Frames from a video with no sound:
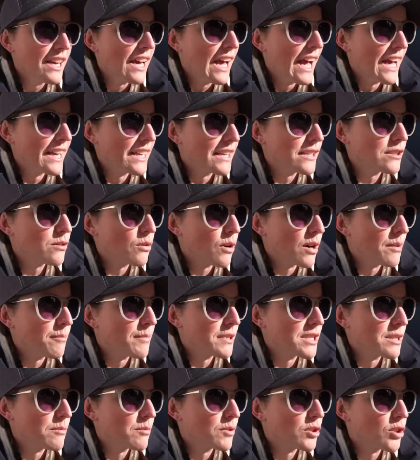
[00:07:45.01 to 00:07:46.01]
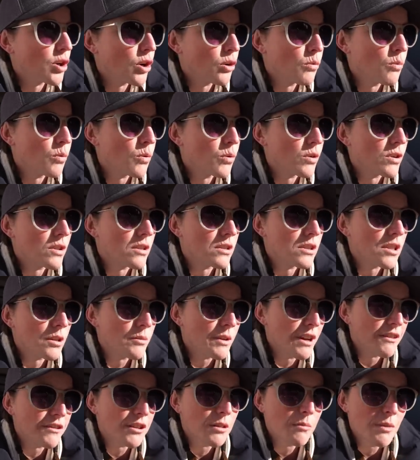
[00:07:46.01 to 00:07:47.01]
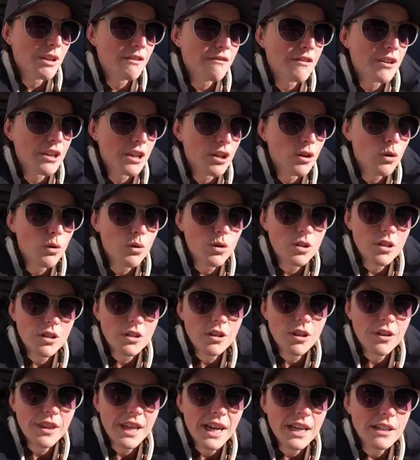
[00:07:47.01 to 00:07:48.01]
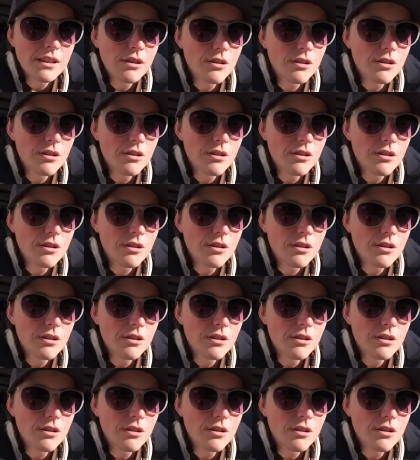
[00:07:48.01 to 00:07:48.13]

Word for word: and it is quite busy with dog walkers, so we have to be very cautious on that.